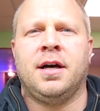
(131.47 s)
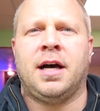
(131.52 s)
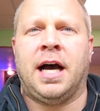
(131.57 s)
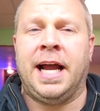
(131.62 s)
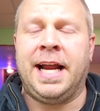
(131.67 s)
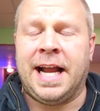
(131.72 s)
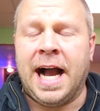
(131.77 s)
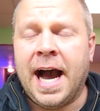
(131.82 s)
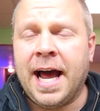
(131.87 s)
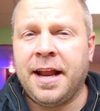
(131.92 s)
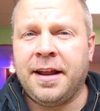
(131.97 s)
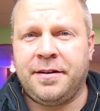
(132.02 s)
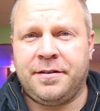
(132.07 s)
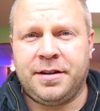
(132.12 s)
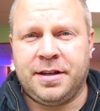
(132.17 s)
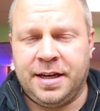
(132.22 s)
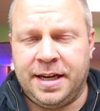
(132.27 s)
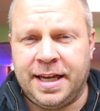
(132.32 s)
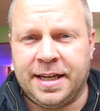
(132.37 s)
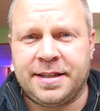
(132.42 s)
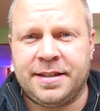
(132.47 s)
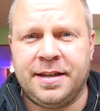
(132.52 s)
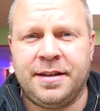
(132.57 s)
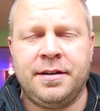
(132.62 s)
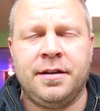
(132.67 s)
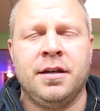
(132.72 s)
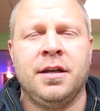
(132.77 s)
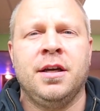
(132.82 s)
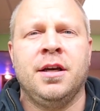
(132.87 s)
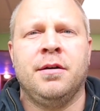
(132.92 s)
I got it
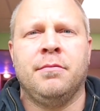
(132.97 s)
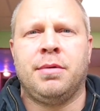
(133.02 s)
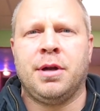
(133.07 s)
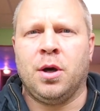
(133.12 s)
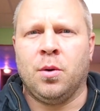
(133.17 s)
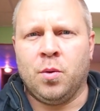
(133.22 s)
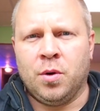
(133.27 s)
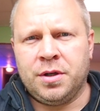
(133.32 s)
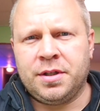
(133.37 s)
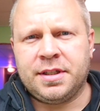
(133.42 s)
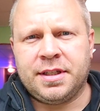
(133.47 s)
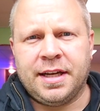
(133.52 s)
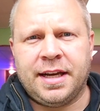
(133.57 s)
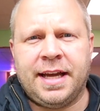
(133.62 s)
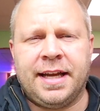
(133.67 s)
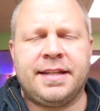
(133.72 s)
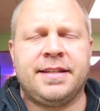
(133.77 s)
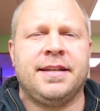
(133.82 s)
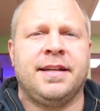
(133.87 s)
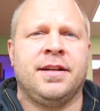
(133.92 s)
connected, but it wouldn't connect,